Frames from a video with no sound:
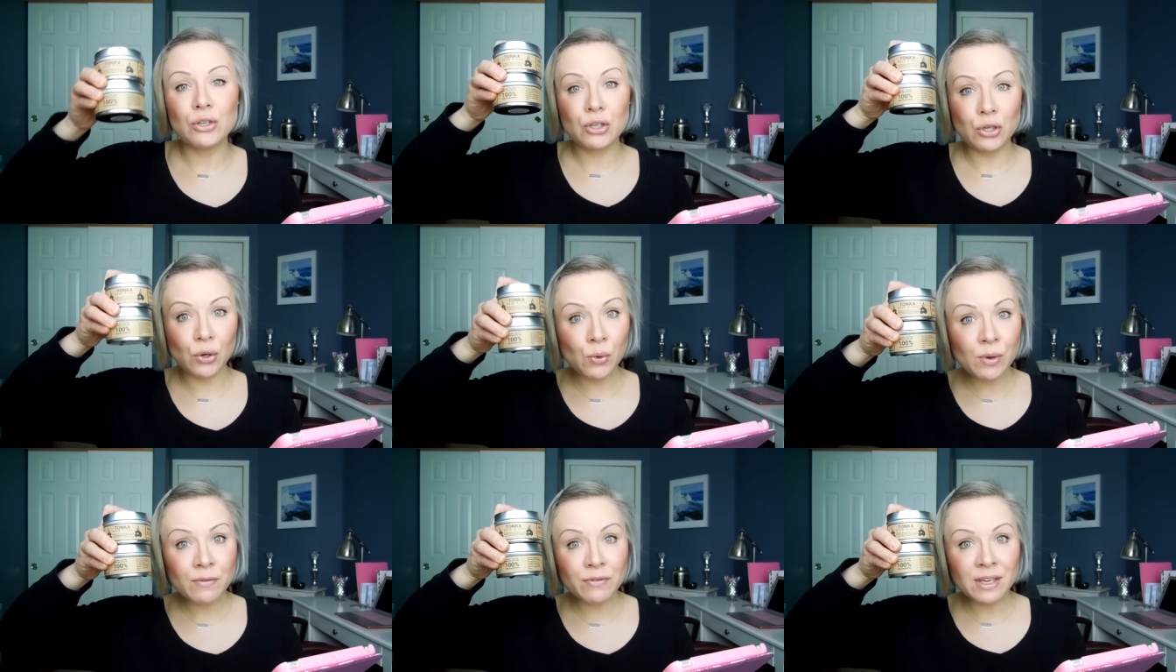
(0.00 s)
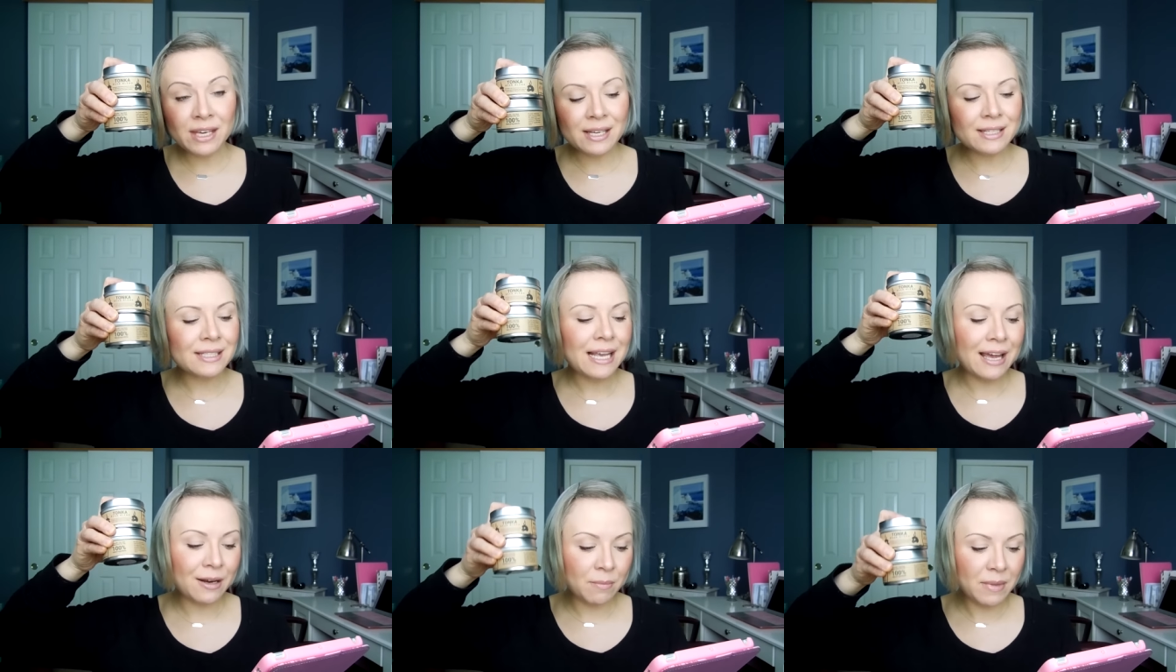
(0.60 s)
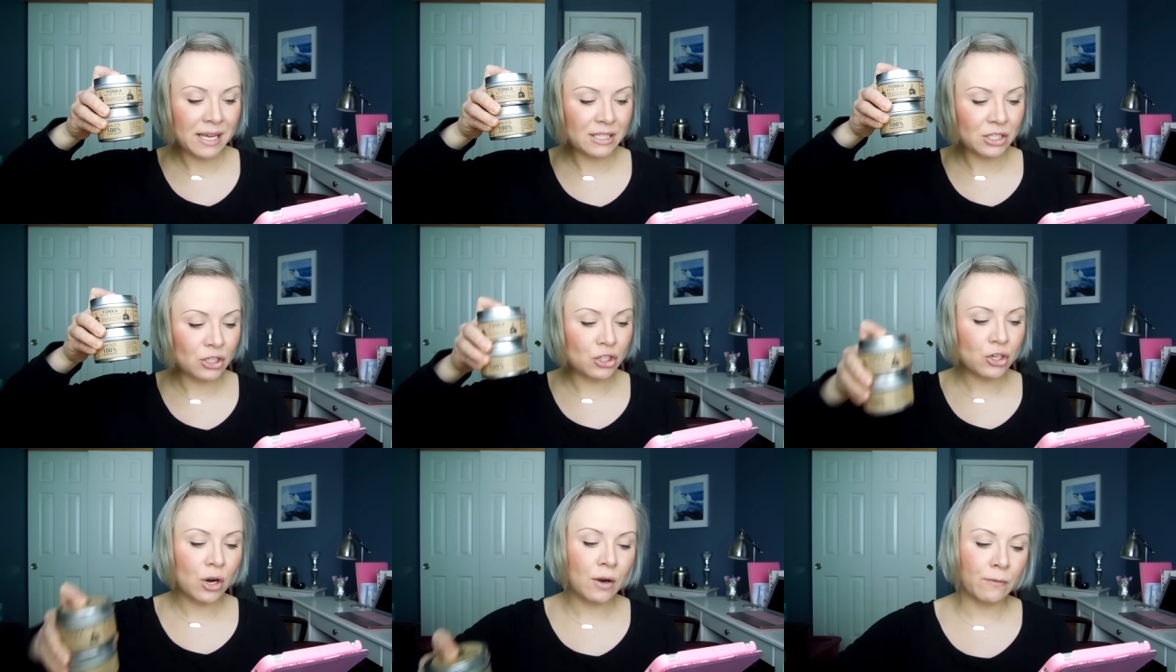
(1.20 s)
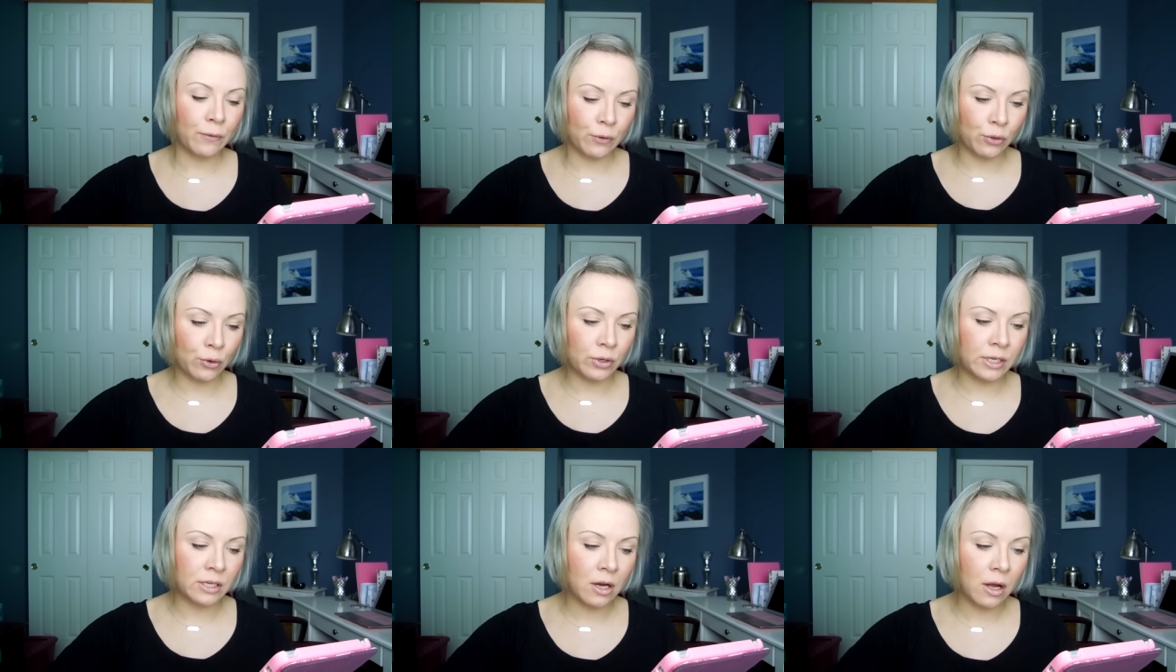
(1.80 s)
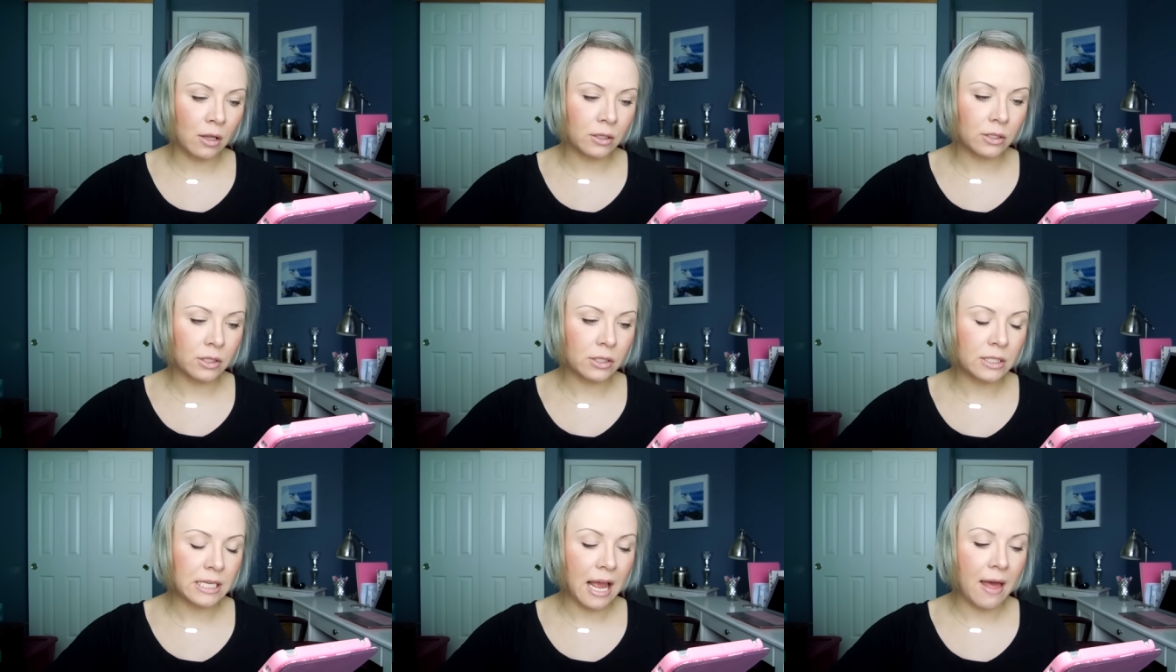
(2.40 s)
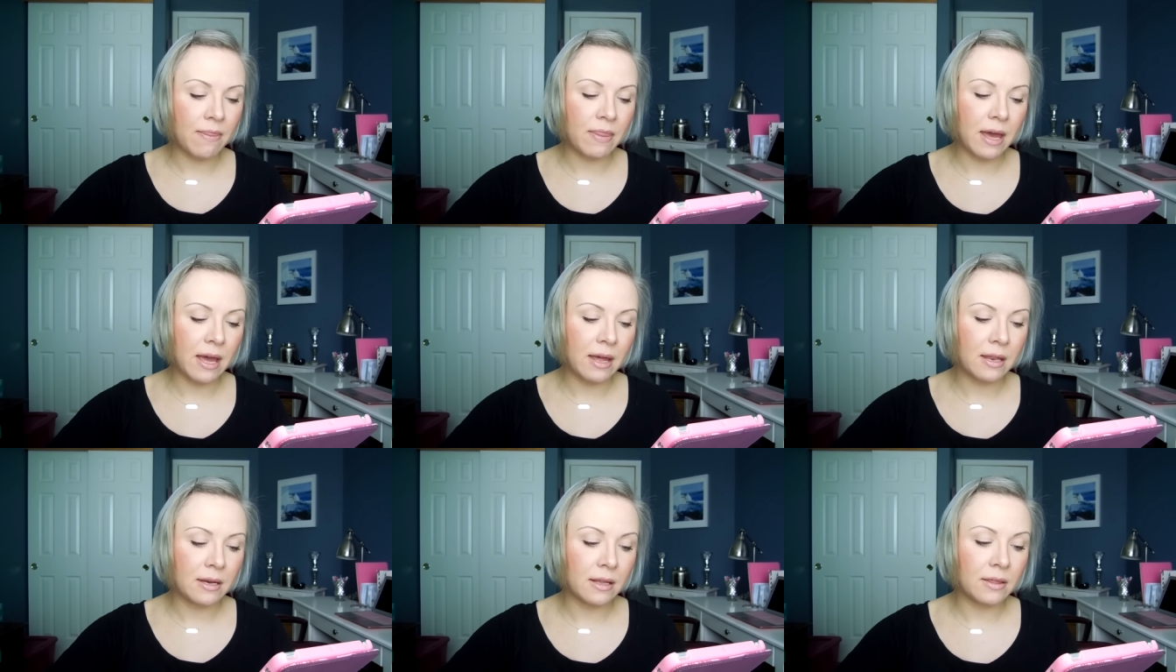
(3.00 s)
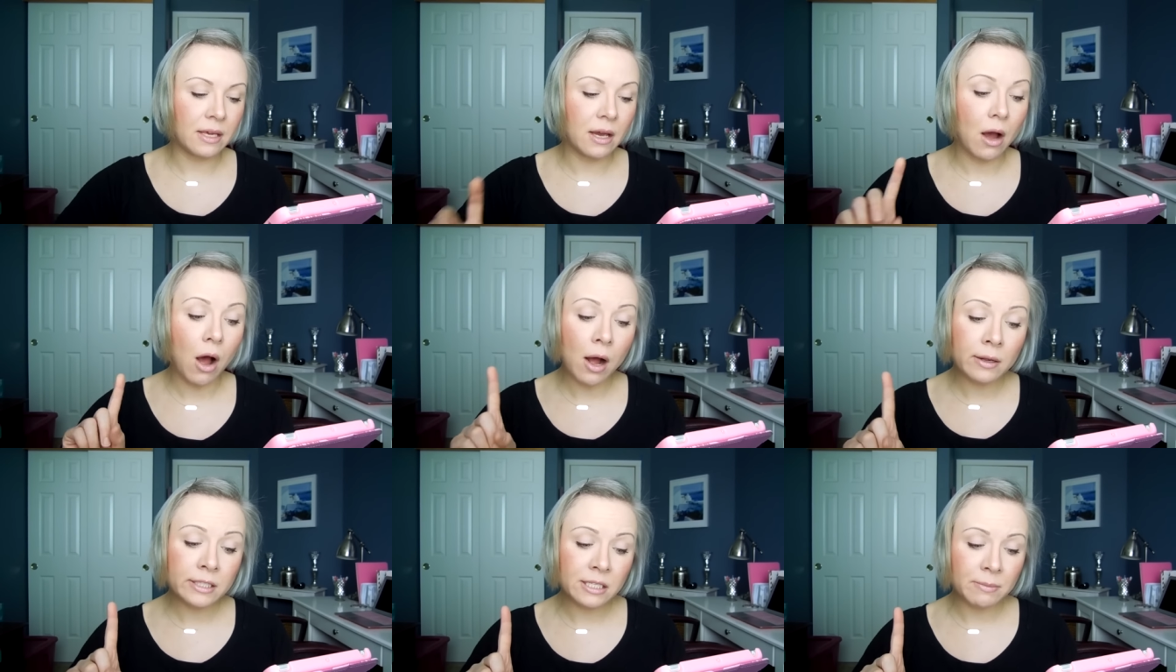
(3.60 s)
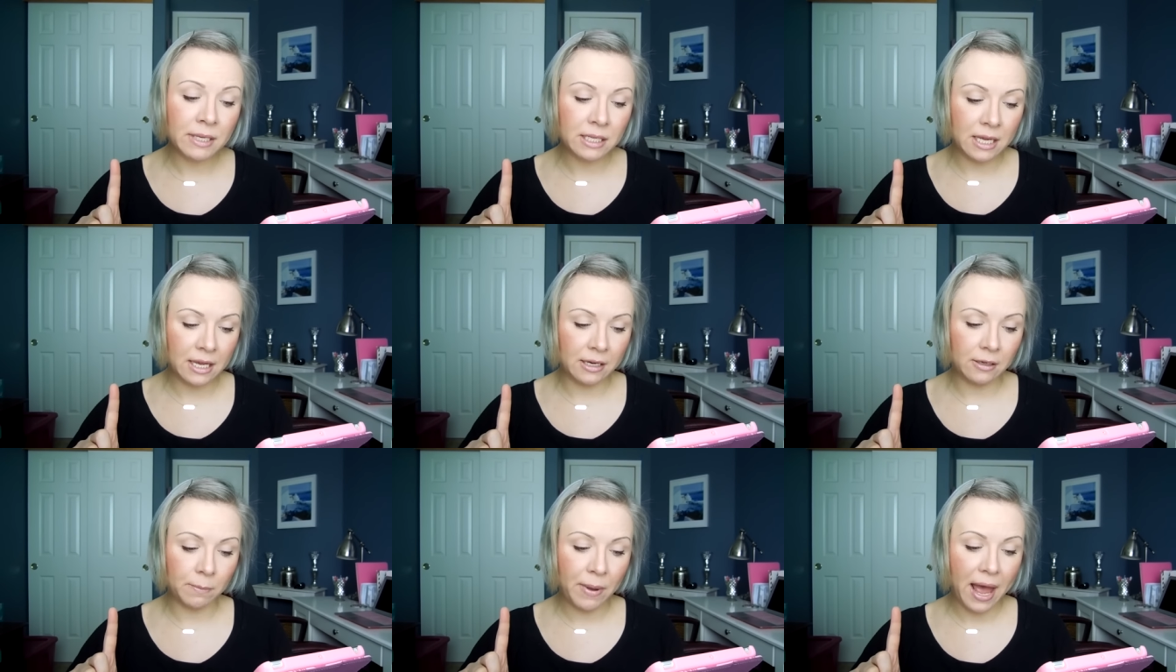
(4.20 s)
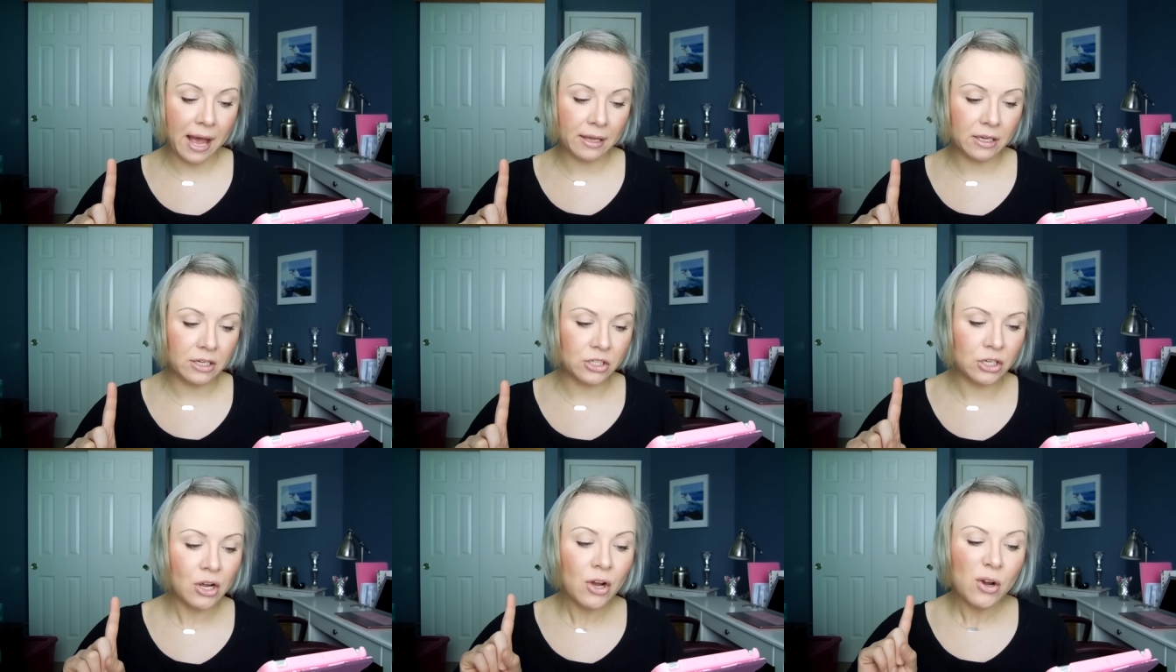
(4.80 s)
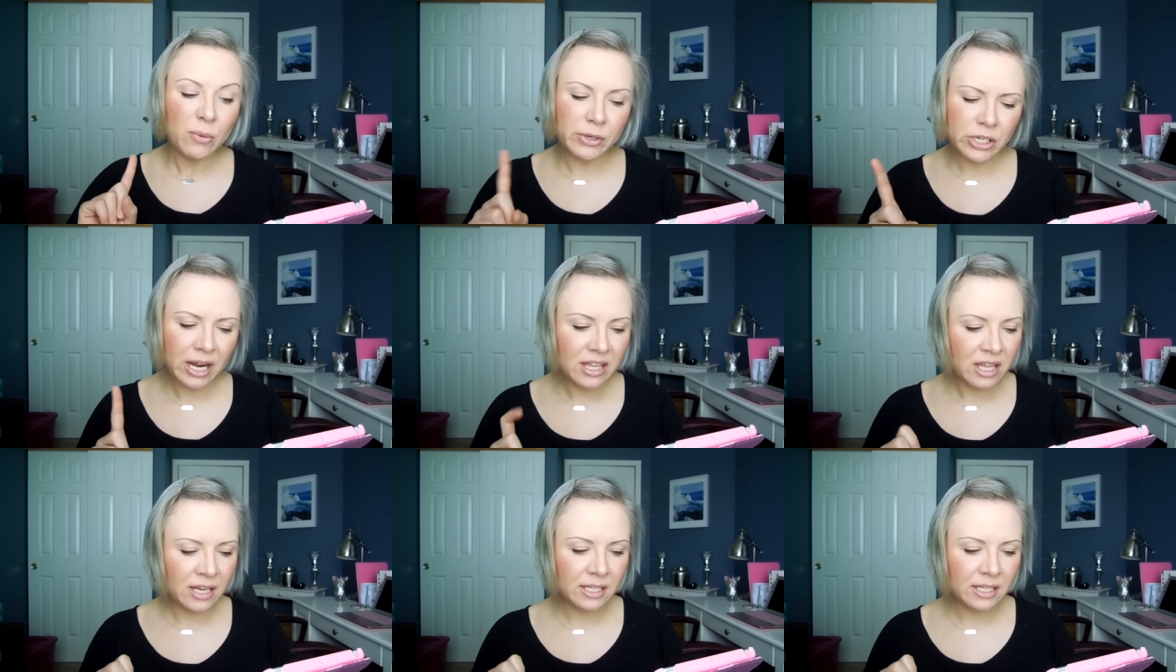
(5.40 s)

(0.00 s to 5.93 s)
two of these and a mason jar for $30 and then the ultimate candle package which i